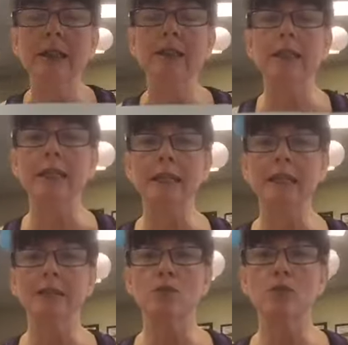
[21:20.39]
The key
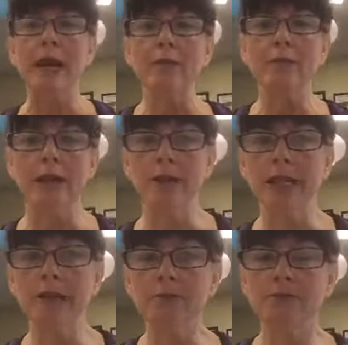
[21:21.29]
is
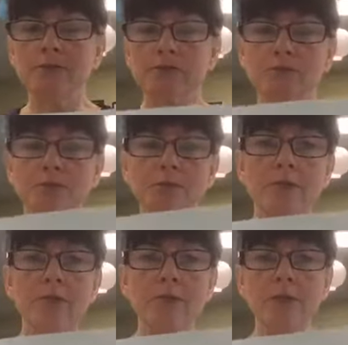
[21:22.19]
weight-bearing
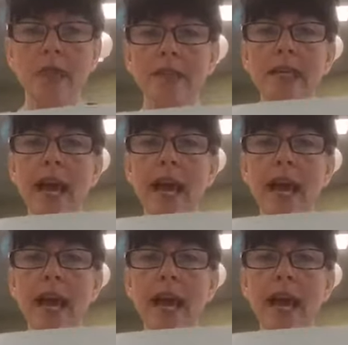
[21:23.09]
to